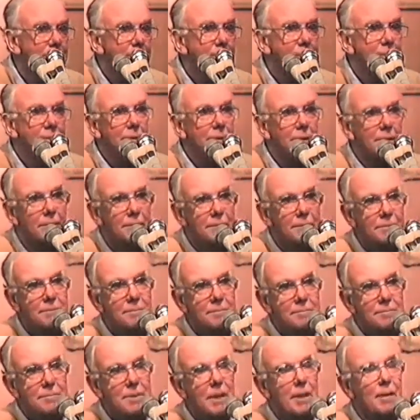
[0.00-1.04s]
Is it?
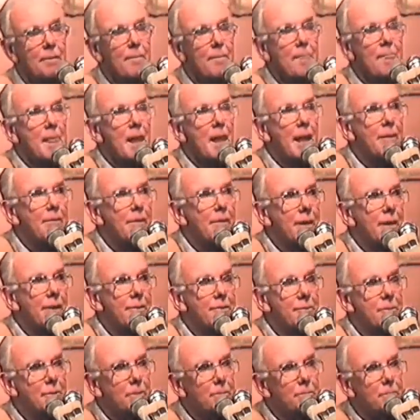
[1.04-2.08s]
No. Anyway, there's
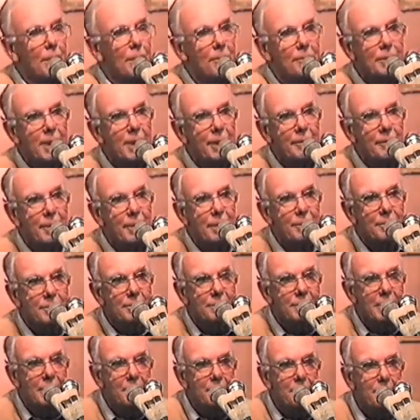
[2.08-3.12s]
2 prop jet things.
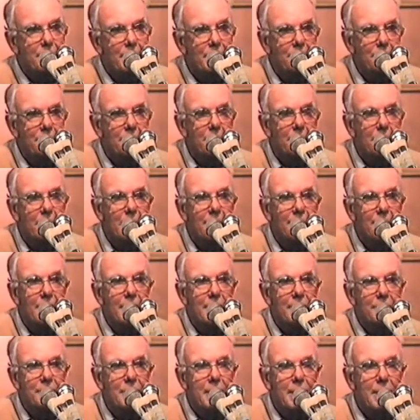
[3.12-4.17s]
It takes about 2.5
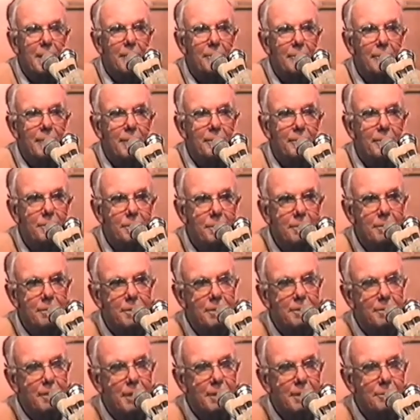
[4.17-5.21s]
hours to get up to altitude and
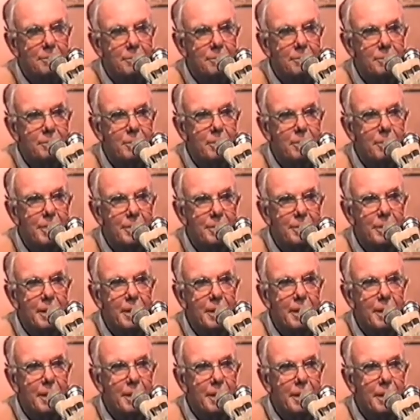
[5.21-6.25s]
about 2 minutes to get
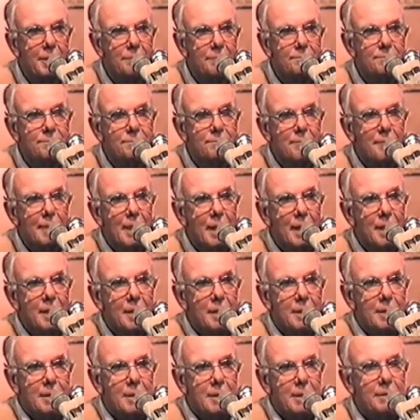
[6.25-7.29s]
down again.
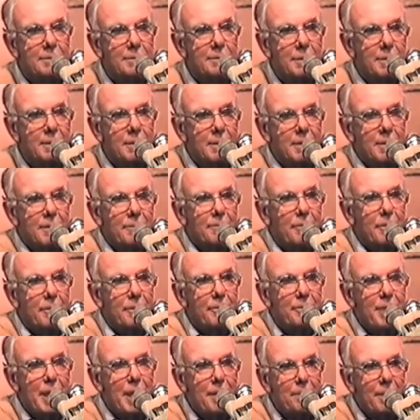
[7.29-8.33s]
Full of
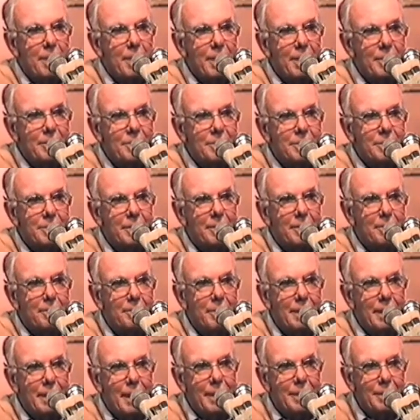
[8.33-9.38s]
Japanese
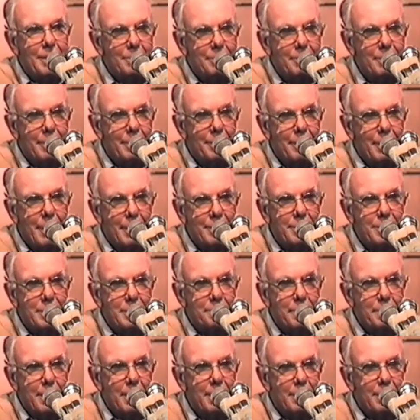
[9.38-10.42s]
gentlemen and ladies with a license
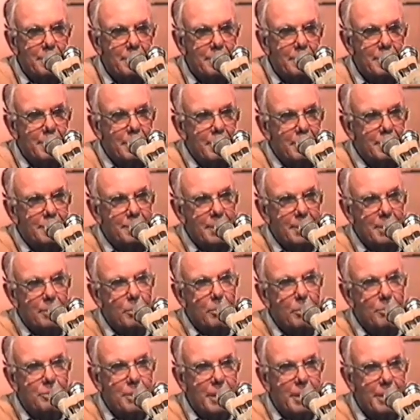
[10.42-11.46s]
picklet, and they're
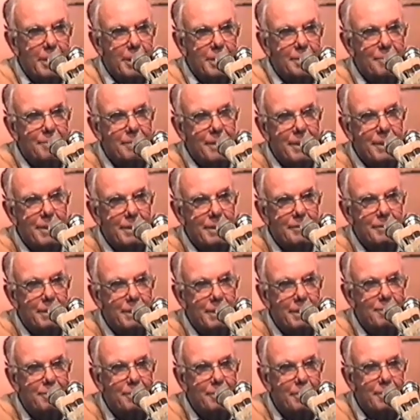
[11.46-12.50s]
all dragging out the front, having
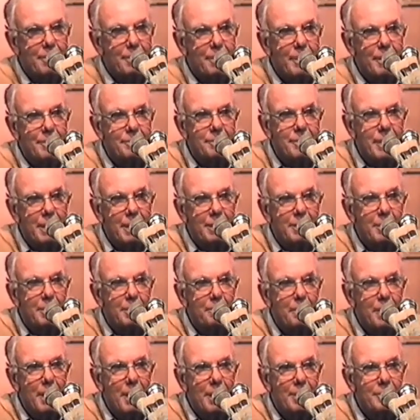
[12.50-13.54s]
their photographs taken on the
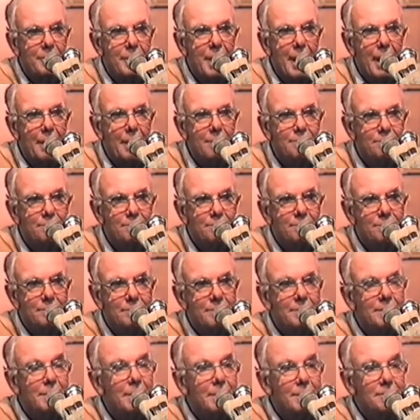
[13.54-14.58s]
pilot's hat.
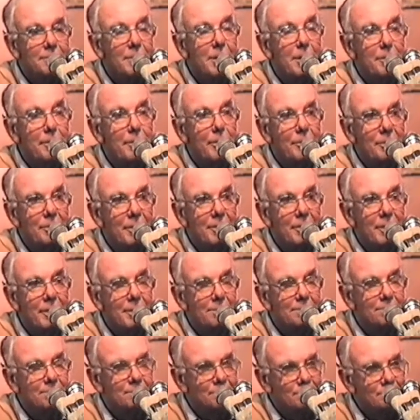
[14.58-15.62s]
Very amusing,
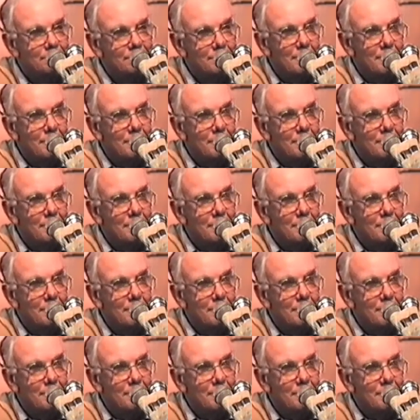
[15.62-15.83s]
really.